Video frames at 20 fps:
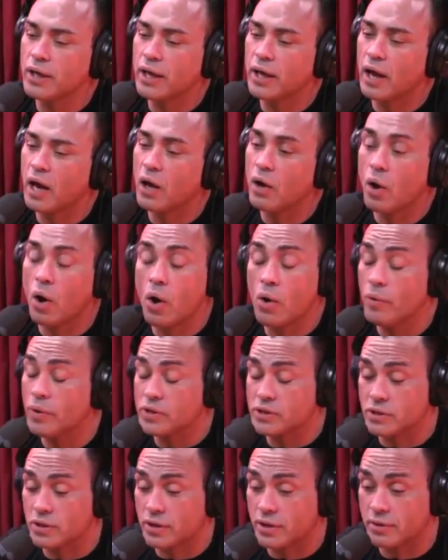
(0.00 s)
I'll
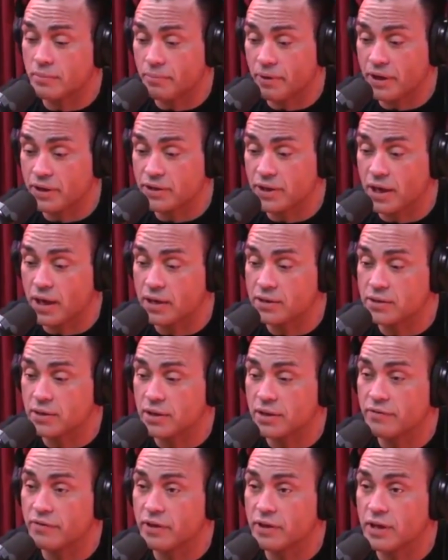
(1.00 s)
always look at BJ as a
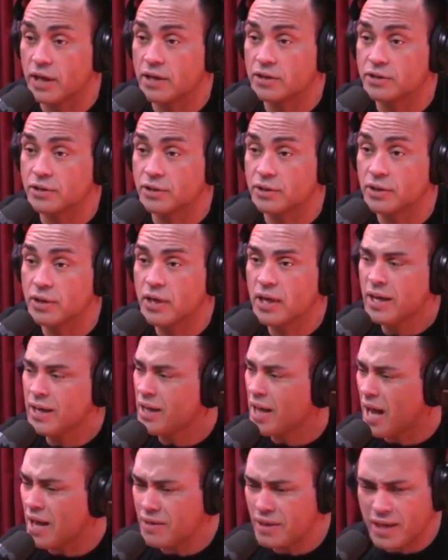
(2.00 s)
living legend.
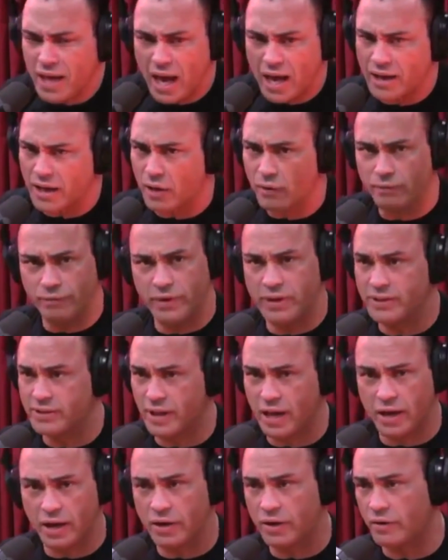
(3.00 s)
Yeah, the guy he's
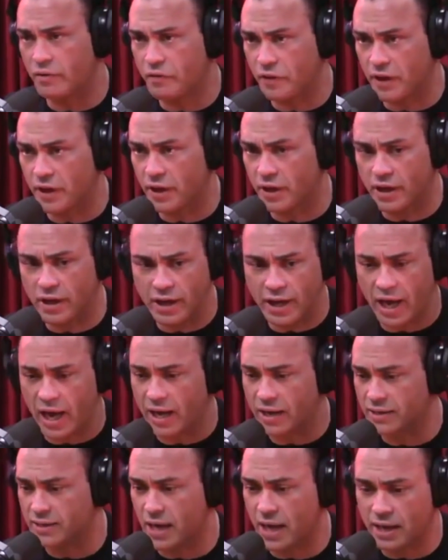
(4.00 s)
not undefeated and he
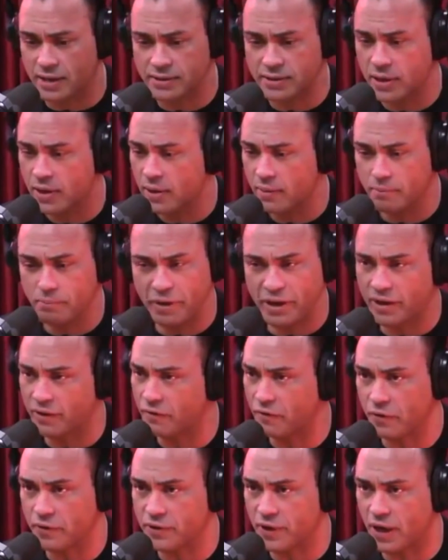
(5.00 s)
got his ass beat a
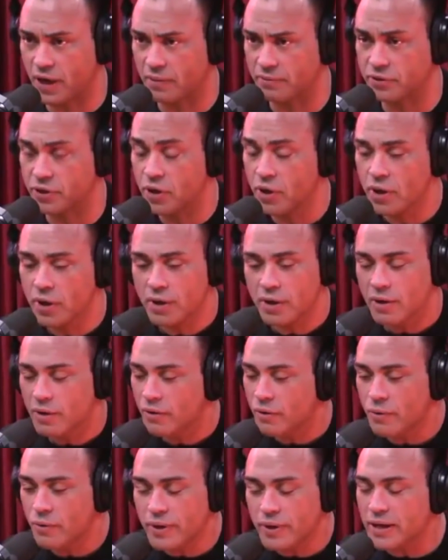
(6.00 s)
few times.
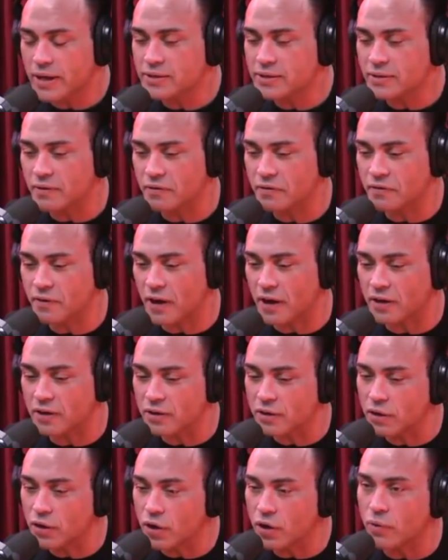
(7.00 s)
Who gives a fuck?
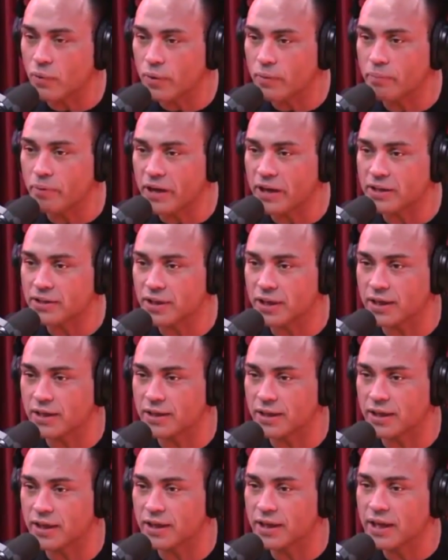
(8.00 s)
Look what BJ
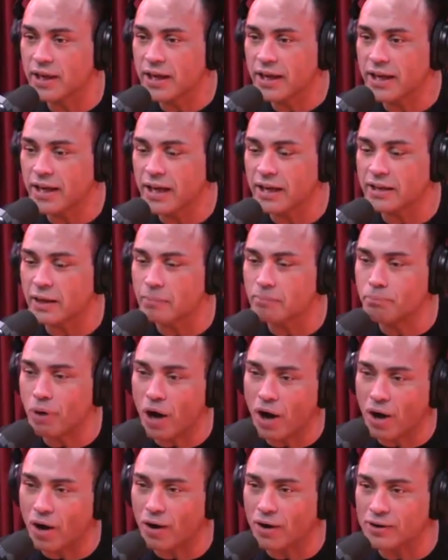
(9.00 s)
did. He had the
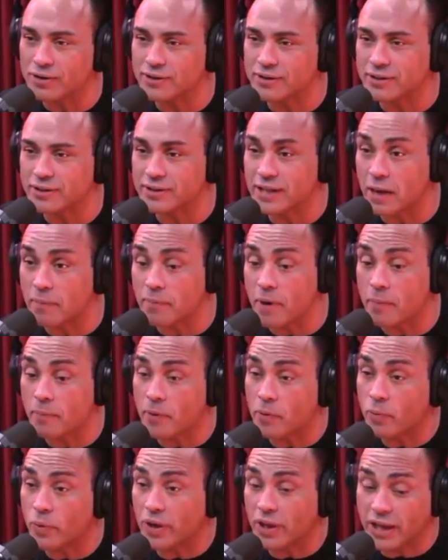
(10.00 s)
balls to step up,
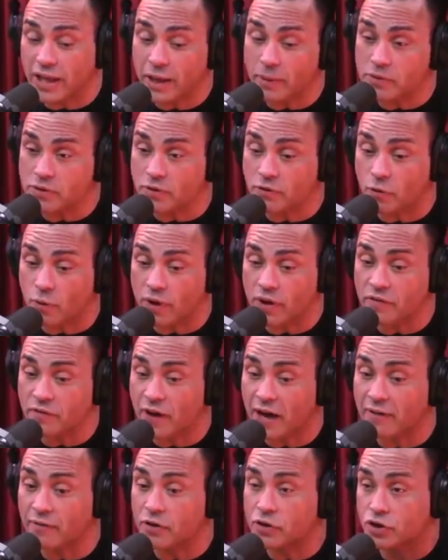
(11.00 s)
and really, he was a
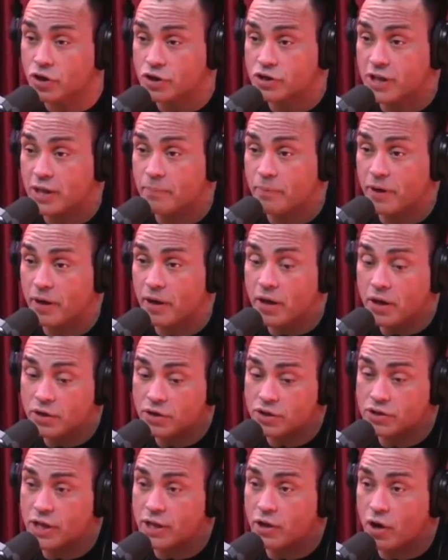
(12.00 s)
45er, just
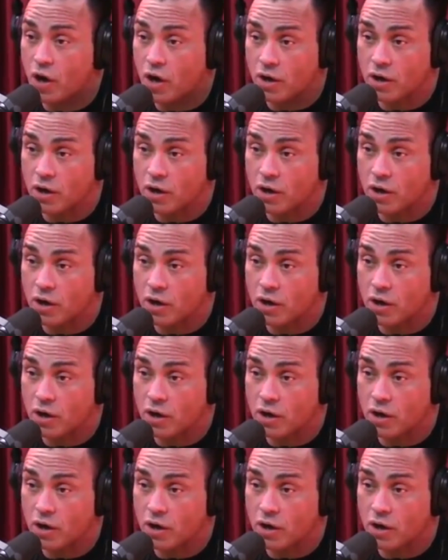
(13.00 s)
like Conor.